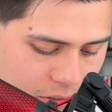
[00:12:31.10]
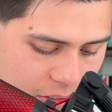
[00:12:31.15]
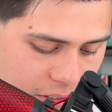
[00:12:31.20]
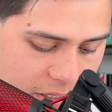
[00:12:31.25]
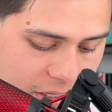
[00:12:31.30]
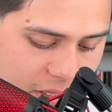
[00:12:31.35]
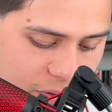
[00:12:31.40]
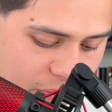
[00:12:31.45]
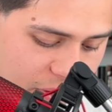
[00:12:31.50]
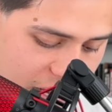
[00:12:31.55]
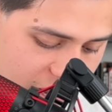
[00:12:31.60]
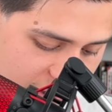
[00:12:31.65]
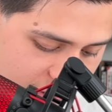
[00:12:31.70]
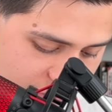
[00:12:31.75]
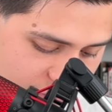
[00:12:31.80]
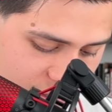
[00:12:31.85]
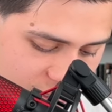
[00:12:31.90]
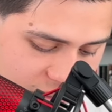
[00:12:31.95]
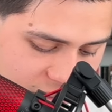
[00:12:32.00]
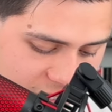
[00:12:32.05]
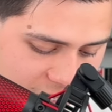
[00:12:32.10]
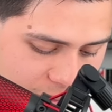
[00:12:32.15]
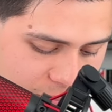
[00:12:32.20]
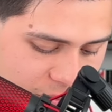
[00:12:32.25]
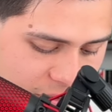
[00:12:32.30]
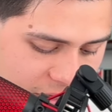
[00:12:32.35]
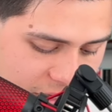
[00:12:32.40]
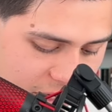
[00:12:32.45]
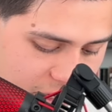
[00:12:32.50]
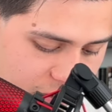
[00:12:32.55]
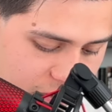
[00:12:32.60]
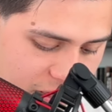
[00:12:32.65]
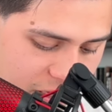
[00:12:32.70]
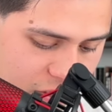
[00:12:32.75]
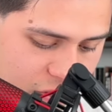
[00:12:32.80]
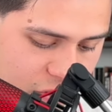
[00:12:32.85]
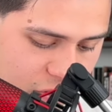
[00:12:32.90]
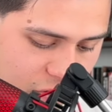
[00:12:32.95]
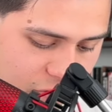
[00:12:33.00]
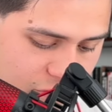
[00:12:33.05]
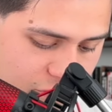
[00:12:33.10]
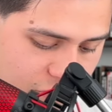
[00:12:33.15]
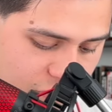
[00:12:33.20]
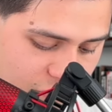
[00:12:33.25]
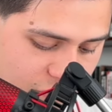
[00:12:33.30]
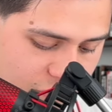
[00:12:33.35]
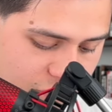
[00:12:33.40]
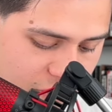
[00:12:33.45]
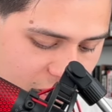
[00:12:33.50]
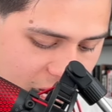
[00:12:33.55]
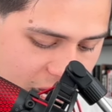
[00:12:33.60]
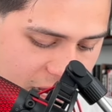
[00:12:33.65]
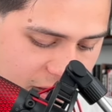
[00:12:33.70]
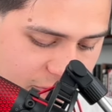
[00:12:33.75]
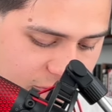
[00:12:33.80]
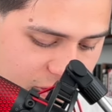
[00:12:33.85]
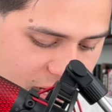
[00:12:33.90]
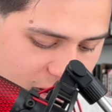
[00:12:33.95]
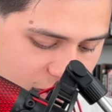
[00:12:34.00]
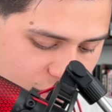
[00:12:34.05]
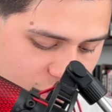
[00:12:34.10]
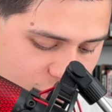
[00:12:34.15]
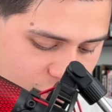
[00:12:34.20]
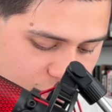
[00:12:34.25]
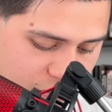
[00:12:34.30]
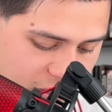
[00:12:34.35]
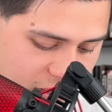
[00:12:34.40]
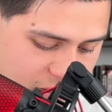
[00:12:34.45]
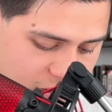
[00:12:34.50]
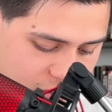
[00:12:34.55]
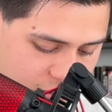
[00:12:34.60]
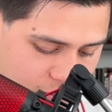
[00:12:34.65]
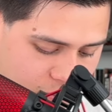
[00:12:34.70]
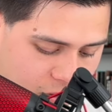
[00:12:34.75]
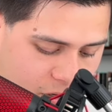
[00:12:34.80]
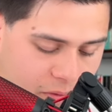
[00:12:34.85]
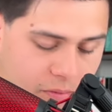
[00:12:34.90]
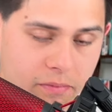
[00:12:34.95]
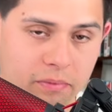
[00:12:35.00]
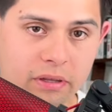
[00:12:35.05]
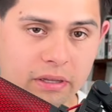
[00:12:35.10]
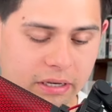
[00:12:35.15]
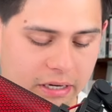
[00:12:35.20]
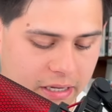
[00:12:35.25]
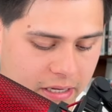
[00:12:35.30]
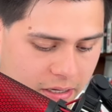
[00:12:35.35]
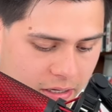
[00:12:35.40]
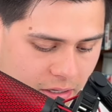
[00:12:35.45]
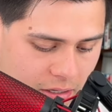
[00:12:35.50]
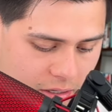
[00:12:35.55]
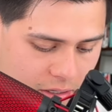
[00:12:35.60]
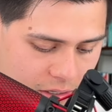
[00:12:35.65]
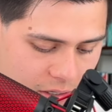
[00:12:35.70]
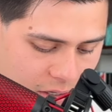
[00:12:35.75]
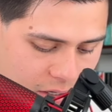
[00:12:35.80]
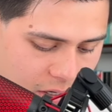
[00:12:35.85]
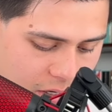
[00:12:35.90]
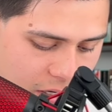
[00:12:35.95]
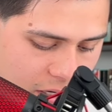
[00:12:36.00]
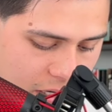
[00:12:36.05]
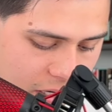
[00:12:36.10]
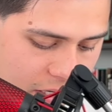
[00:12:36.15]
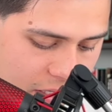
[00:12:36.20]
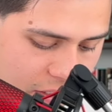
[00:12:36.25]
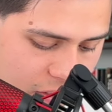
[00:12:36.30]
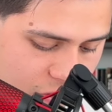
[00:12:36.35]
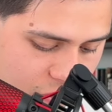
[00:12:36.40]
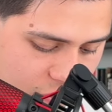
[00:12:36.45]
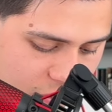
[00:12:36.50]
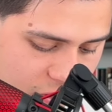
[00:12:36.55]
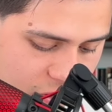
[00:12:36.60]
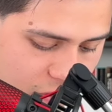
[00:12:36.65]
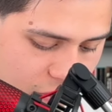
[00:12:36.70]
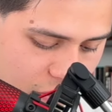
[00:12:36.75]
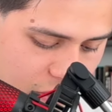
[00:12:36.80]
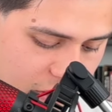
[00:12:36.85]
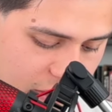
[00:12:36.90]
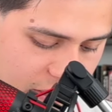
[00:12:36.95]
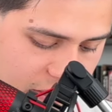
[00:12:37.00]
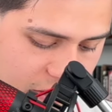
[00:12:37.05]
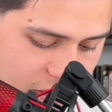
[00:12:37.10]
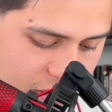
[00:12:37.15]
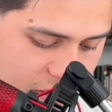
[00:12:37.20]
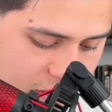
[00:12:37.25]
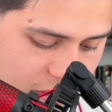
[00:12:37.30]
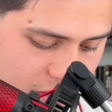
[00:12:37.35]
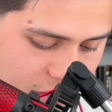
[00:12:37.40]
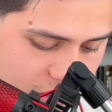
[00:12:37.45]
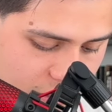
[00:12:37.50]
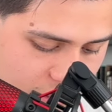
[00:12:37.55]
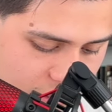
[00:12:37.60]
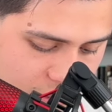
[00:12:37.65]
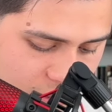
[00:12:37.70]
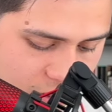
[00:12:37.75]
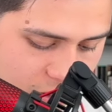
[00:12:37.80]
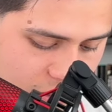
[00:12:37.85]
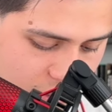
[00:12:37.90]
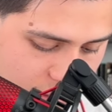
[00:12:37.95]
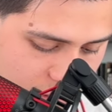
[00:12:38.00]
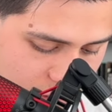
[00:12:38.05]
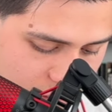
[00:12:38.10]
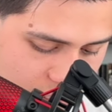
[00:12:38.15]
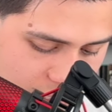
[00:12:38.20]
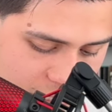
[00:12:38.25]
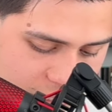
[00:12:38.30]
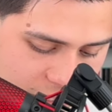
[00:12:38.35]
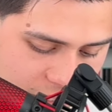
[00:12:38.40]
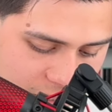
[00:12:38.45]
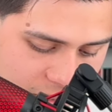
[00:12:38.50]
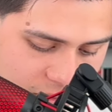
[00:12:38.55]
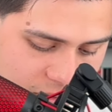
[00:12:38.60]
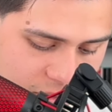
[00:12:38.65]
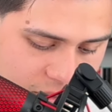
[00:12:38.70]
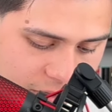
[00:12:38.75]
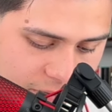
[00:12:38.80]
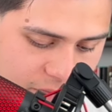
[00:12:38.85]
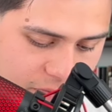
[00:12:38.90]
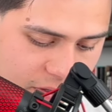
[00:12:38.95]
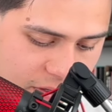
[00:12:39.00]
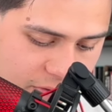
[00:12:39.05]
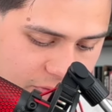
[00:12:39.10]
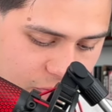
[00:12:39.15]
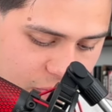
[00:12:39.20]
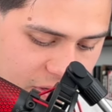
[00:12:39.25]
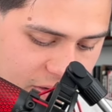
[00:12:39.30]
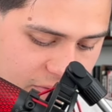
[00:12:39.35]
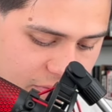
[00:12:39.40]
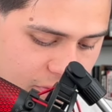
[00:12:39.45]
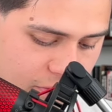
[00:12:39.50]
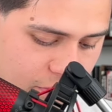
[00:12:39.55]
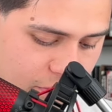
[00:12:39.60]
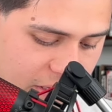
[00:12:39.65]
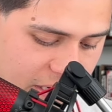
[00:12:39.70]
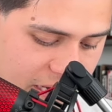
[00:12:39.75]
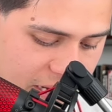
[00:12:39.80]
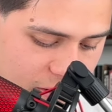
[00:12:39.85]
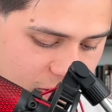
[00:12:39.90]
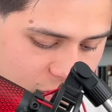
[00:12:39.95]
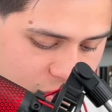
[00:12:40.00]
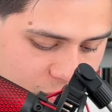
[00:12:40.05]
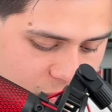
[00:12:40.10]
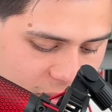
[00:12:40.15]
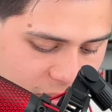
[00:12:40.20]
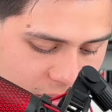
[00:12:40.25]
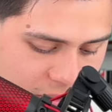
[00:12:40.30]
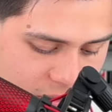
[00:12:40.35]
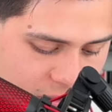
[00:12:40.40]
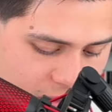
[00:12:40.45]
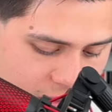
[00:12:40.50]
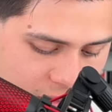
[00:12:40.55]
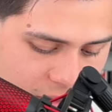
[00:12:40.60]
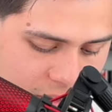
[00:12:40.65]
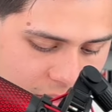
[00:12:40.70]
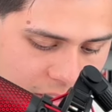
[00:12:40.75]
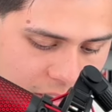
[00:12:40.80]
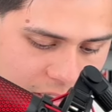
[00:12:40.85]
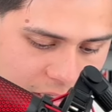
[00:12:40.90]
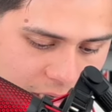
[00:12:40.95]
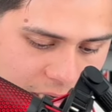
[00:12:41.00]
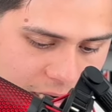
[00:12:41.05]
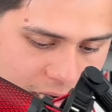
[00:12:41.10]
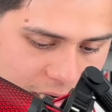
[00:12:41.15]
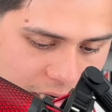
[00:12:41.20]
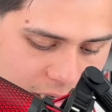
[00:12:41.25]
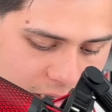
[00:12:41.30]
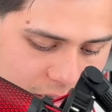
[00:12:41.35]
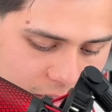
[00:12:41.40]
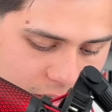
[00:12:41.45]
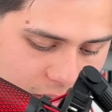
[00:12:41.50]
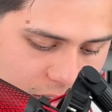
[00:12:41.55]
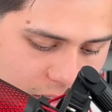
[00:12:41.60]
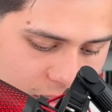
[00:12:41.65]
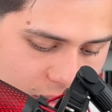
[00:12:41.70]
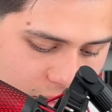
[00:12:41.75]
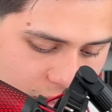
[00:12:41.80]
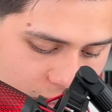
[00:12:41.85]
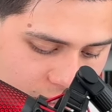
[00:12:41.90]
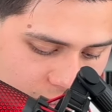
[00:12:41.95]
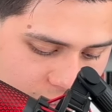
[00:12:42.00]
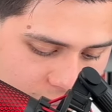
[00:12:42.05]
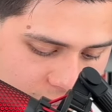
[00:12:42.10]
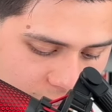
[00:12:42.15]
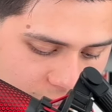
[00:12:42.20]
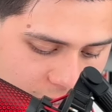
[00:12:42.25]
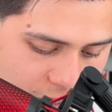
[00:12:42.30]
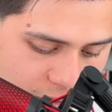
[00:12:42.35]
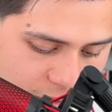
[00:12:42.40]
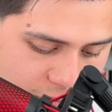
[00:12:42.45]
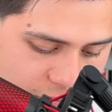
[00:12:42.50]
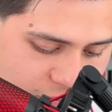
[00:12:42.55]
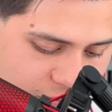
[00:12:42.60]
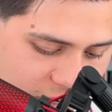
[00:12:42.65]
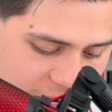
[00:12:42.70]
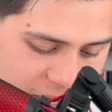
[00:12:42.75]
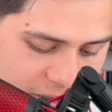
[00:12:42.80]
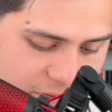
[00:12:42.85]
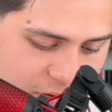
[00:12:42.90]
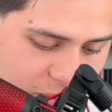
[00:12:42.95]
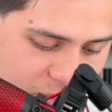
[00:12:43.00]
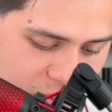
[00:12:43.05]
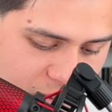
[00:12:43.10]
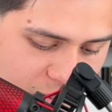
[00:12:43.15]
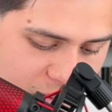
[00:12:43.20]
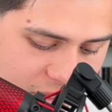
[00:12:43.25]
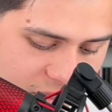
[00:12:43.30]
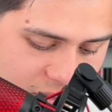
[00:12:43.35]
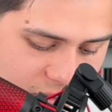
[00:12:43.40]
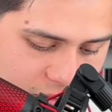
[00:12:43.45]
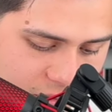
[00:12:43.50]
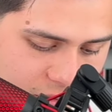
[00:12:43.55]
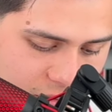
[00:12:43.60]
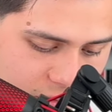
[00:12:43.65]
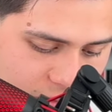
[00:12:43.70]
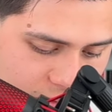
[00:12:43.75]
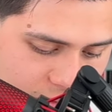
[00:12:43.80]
And then we have the same thing here, right? So for 5 downspins, the probability is going to look like this. And then same thing, we have 3 downspins and 5 upspins.